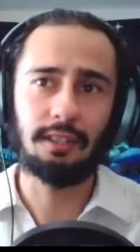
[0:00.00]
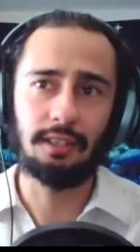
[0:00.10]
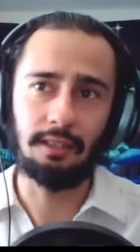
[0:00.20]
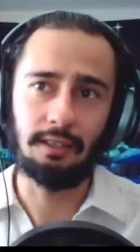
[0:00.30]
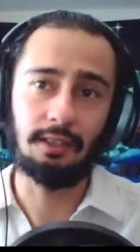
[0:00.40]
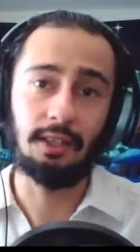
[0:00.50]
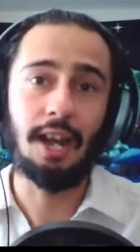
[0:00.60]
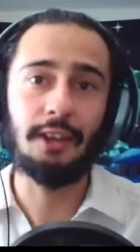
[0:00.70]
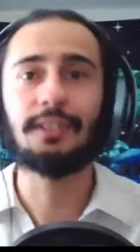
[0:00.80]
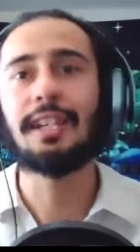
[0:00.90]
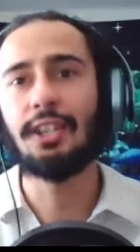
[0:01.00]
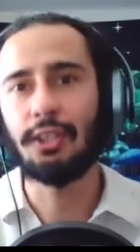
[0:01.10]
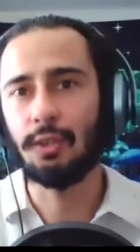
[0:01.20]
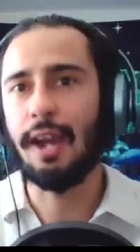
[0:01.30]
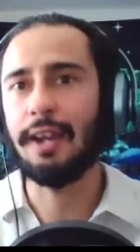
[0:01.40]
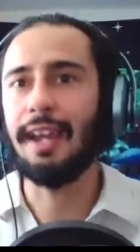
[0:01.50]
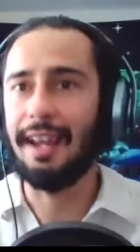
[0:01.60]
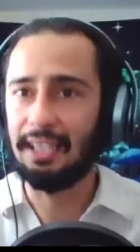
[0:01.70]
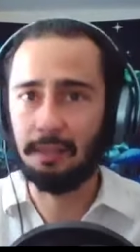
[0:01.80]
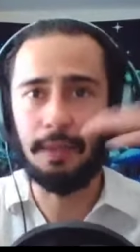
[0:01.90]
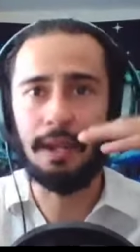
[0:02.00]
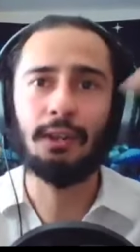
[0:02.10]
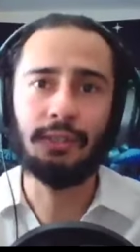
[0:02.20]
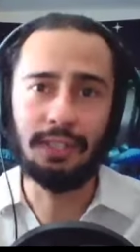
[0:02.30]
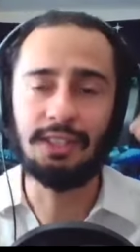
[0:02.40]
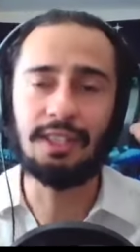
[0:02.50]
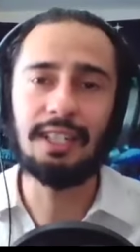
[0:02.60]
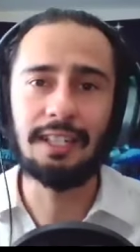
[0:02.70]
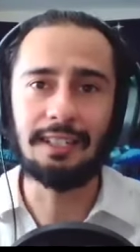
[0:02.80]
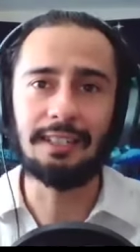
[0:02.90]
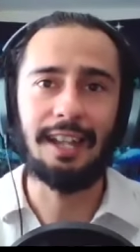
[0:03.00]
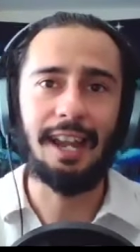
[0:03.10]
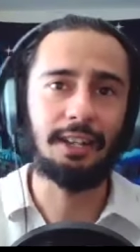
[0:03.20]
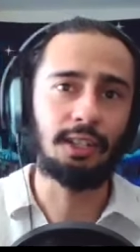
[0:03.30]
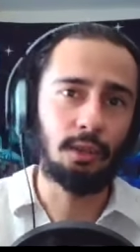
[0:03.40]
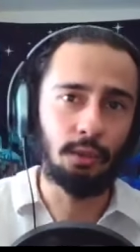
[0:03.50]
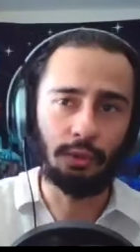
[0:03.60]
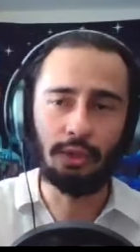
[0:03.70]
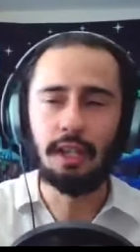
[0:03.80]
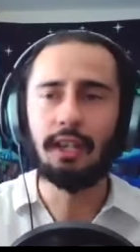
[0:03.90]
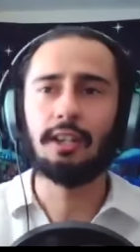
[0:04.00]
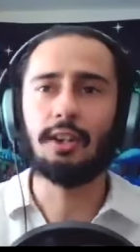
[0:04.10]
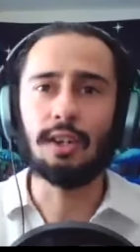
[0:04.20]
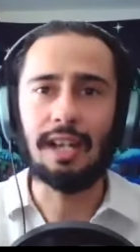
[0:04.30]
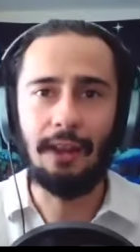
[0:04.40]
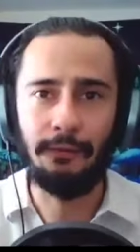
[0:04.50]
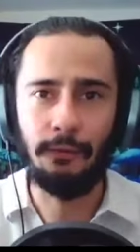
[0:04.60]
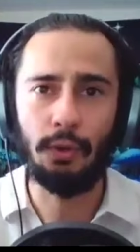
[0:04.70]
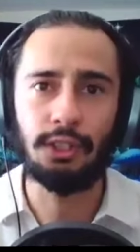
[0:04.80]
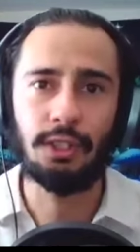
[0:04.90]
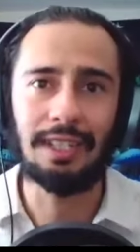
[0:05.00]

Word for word: the Thoth teaches you how to expel these deities, how to use your life force,